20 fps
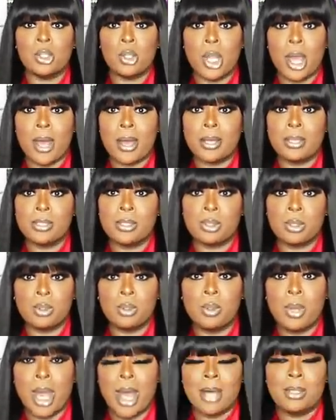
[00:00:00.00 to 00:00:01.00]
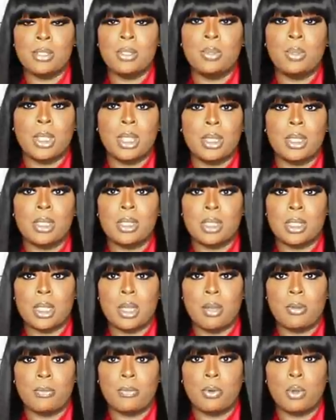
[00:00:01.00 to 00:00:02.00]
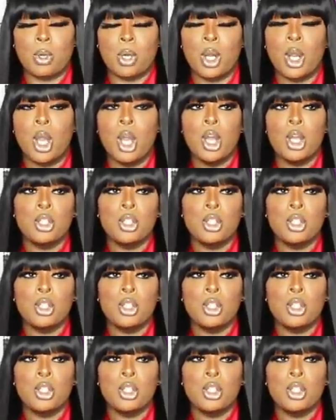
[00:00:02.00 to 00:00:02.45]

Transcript: you guys through how to get the stuff for